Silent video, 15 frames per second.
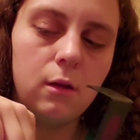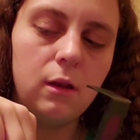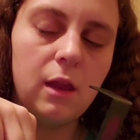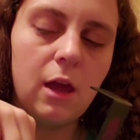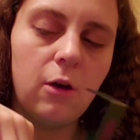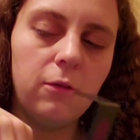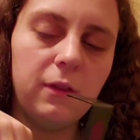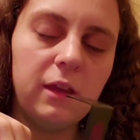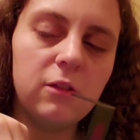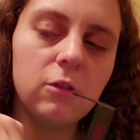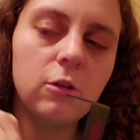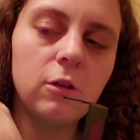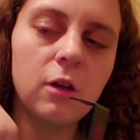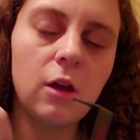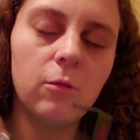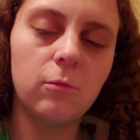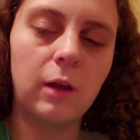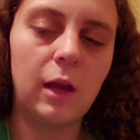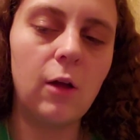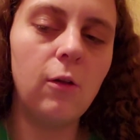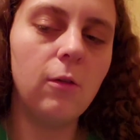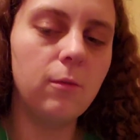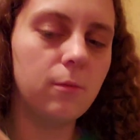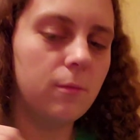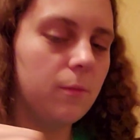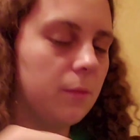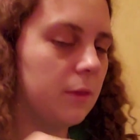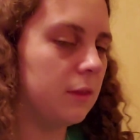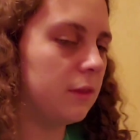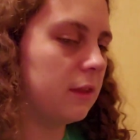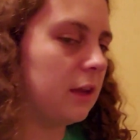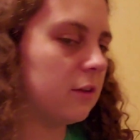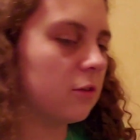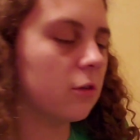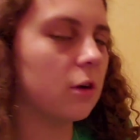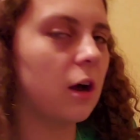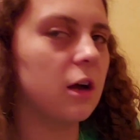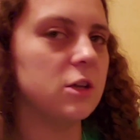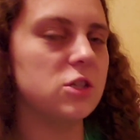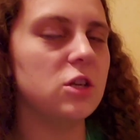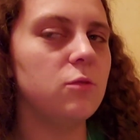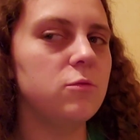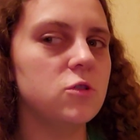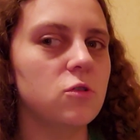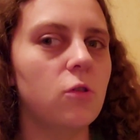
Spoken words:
Now, these are not real. These are costume